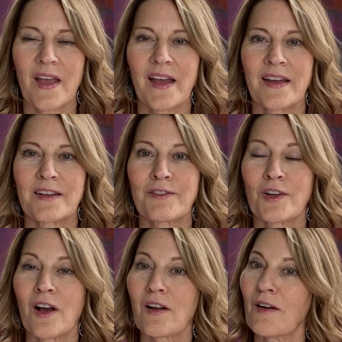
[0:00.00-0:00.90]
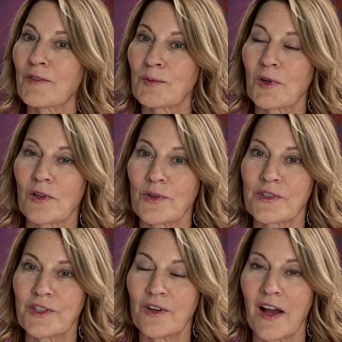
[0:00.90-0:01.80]
And if you're not comfortable
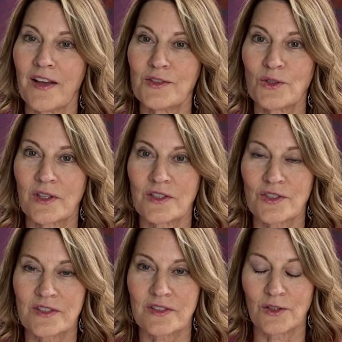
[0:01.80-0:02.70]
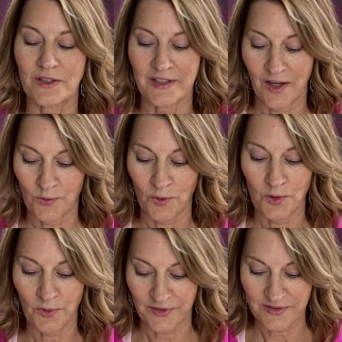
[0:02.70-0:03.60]
closing your eyes, you can just look
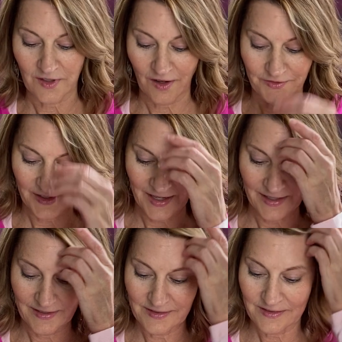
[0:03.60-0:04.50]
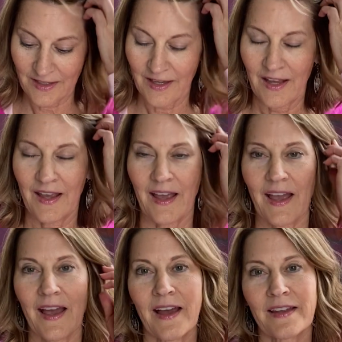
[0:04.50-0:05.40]
downward with a soft gaze,
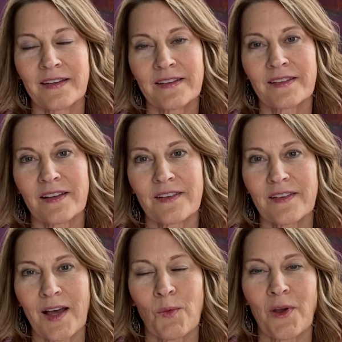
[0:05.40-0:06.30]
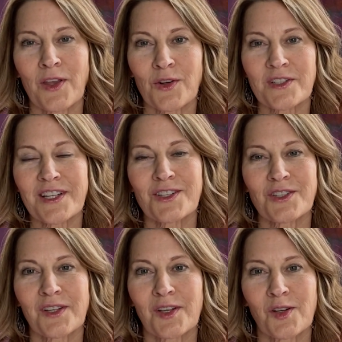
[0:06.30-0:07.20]
and that way your
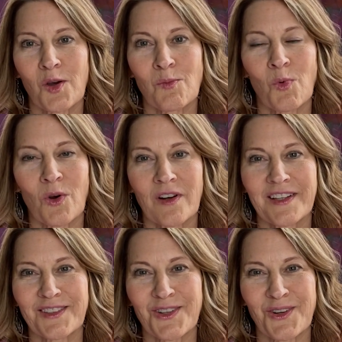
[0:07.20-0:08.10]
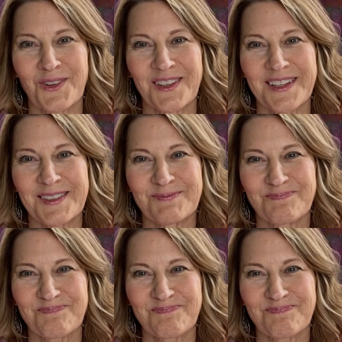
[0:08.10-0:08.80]
attention can go more internally.